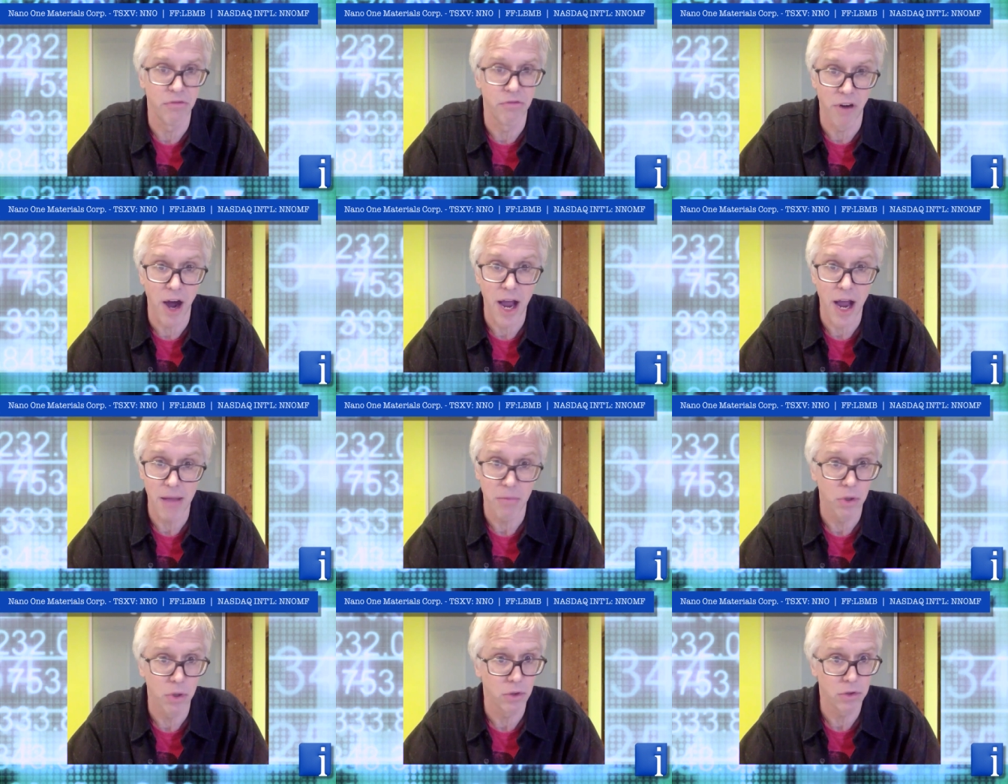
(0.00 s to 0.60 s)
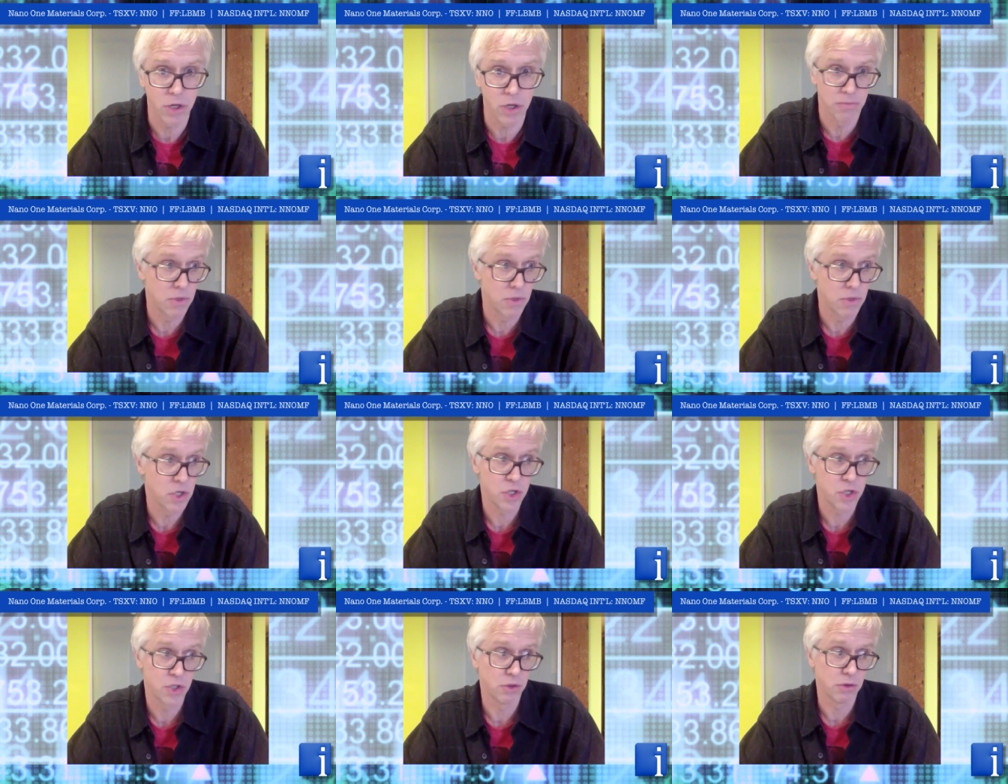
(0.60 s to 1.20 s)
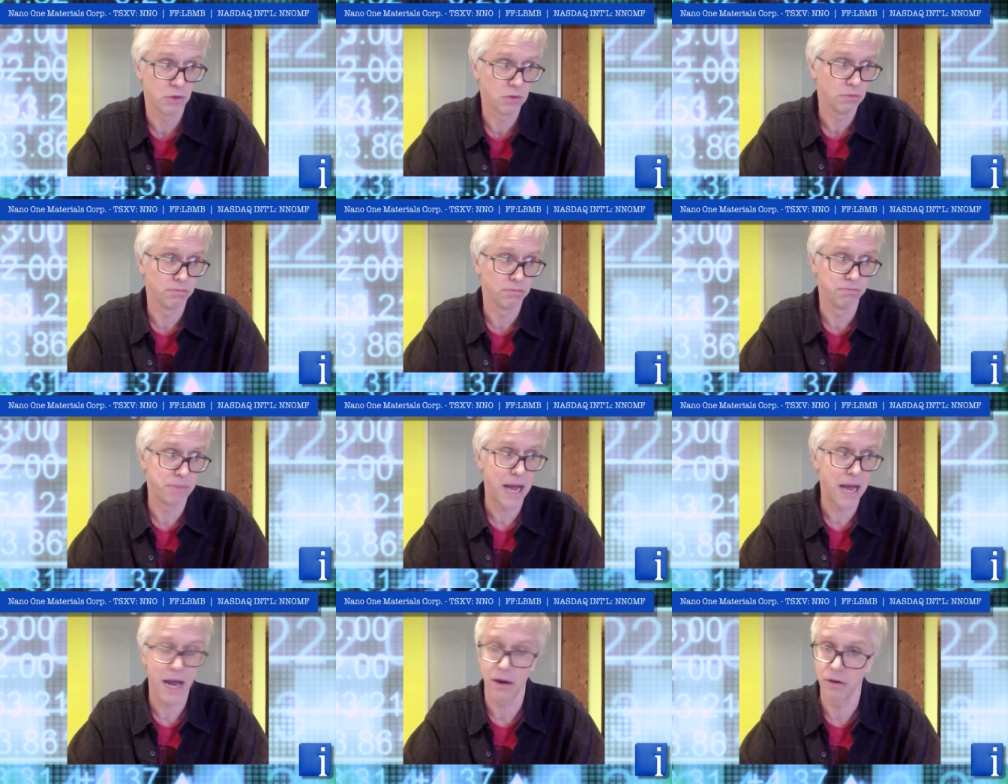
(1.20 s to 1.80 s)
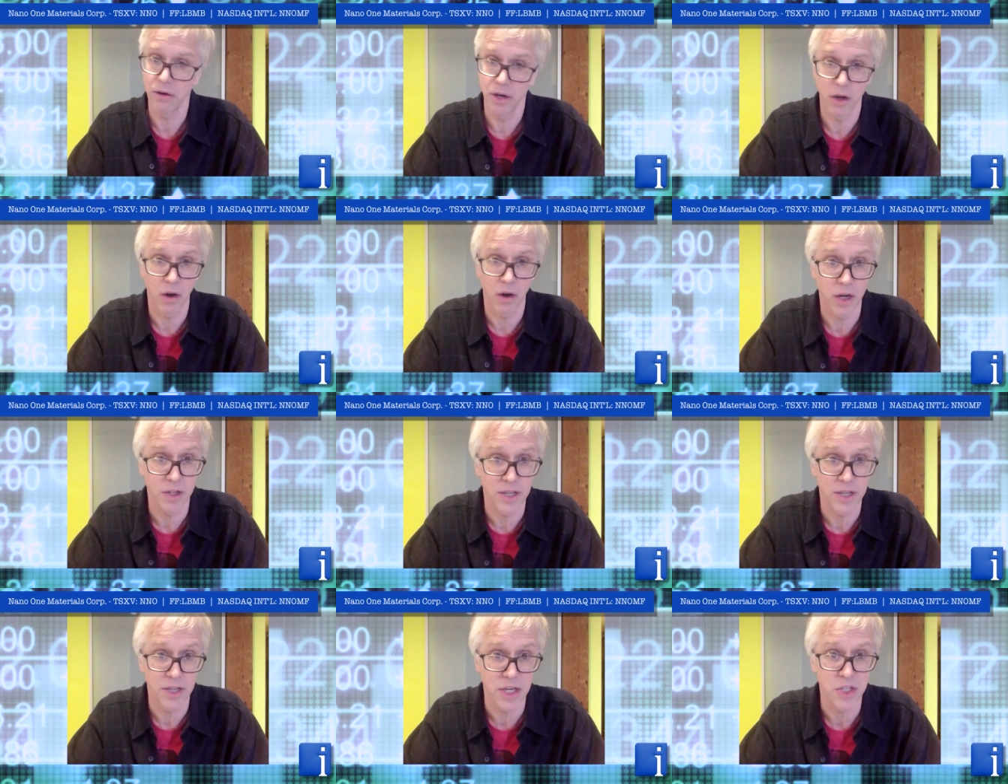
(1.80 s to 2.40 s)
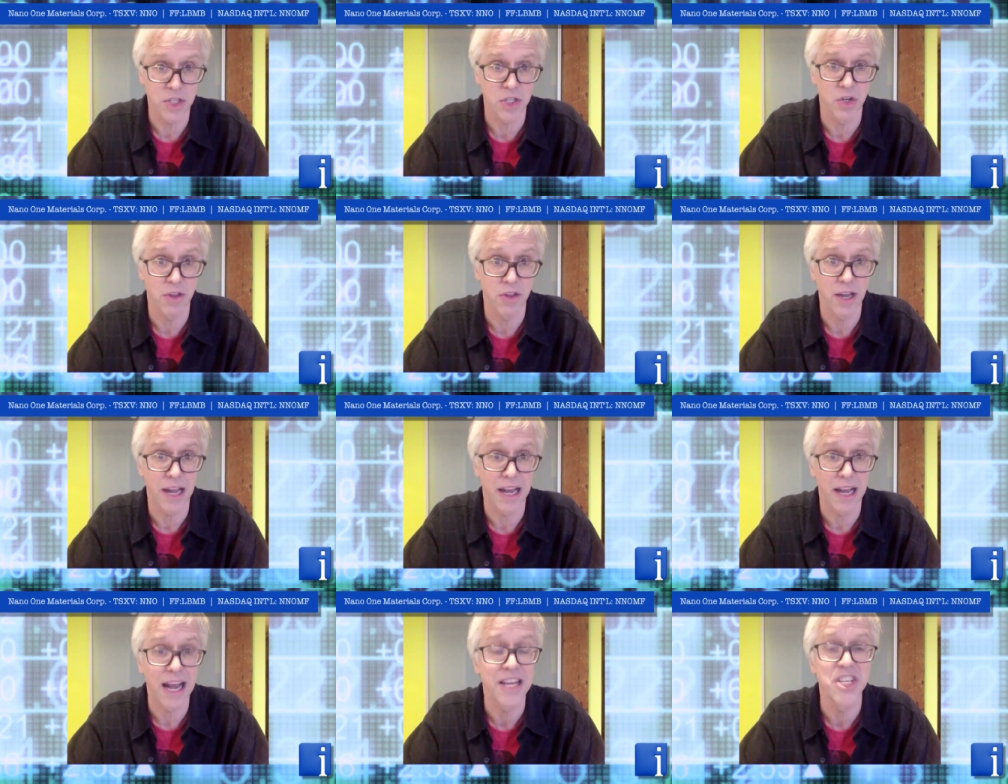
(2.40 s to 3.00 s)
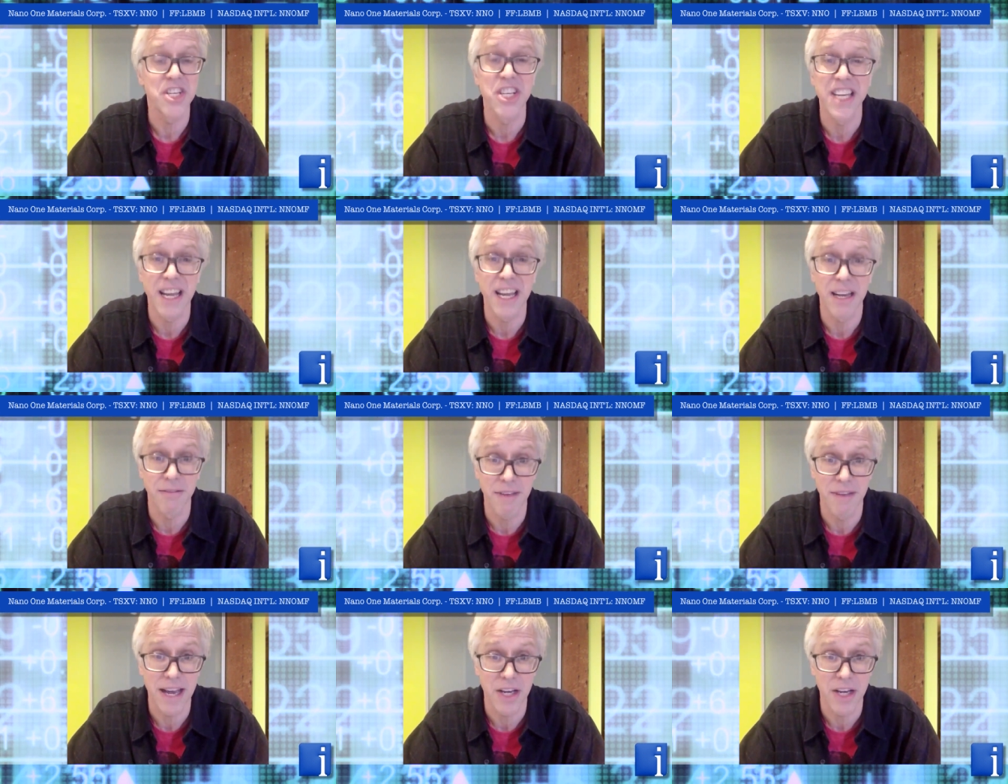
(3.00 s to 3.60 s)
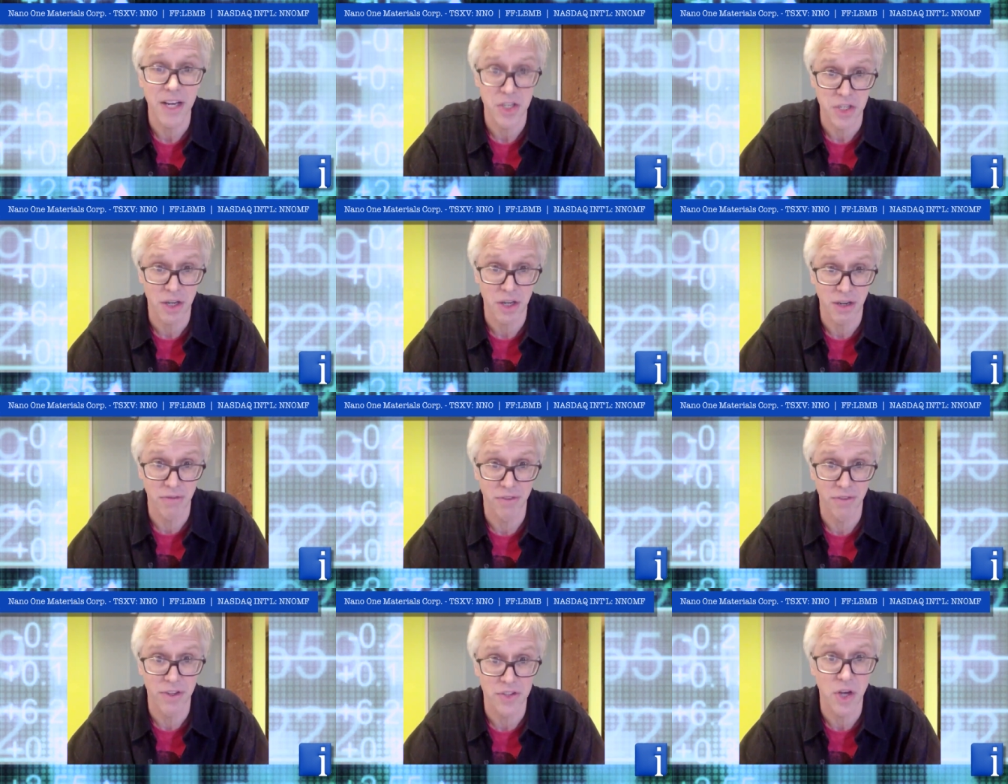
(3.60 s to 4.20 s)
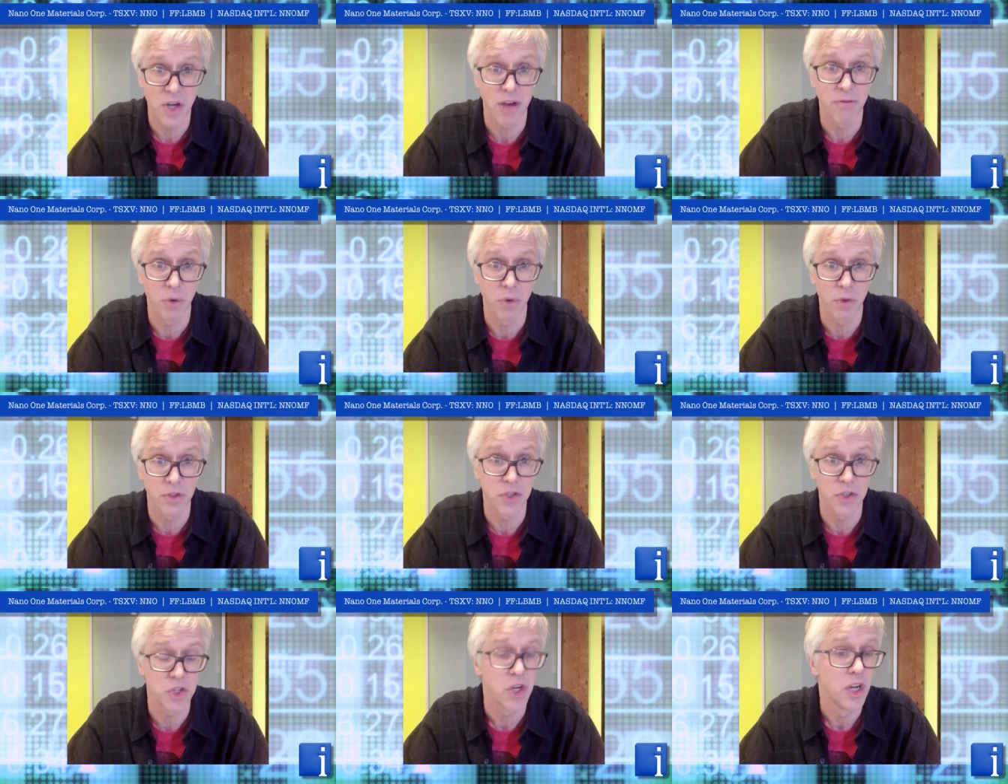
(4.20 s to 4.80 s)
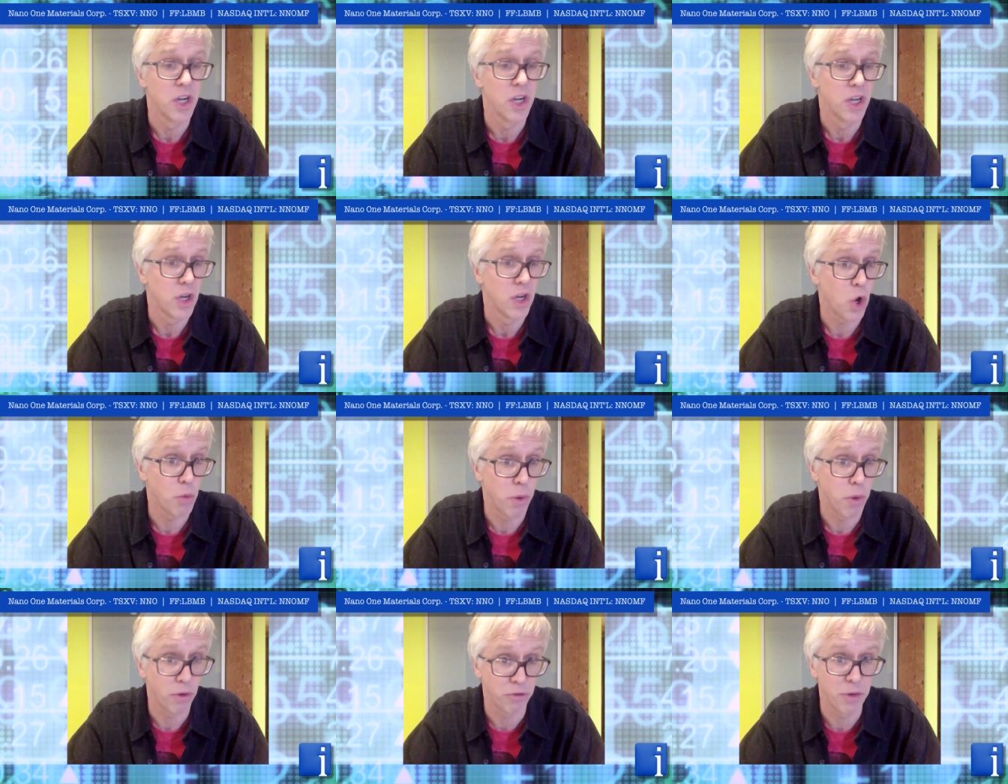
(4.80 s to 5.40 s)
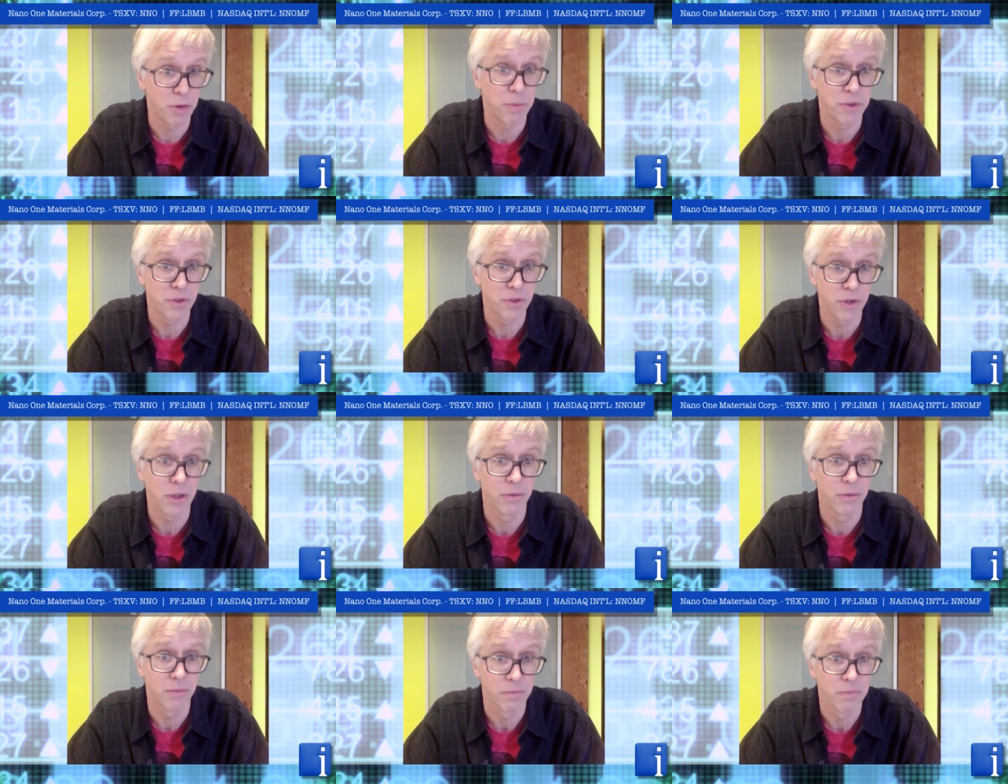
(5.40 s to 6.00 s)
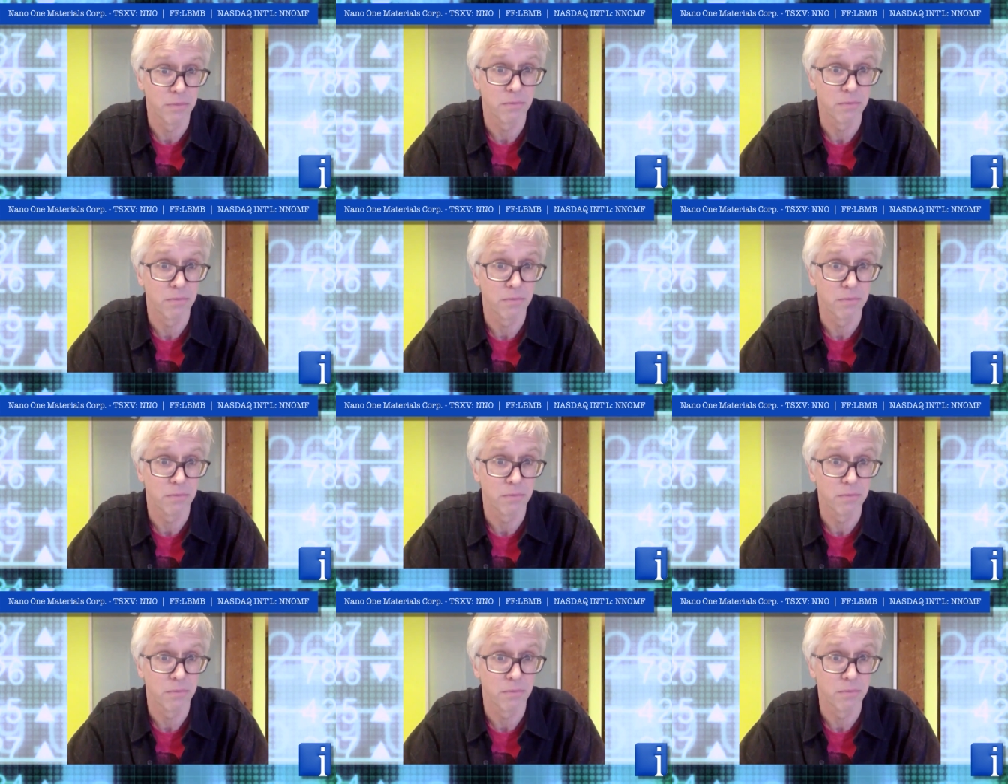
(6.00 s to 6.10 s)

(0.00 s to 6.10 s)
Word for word: viable commercial battery architecture that can actually take advantage of this high voltage cobalt free material.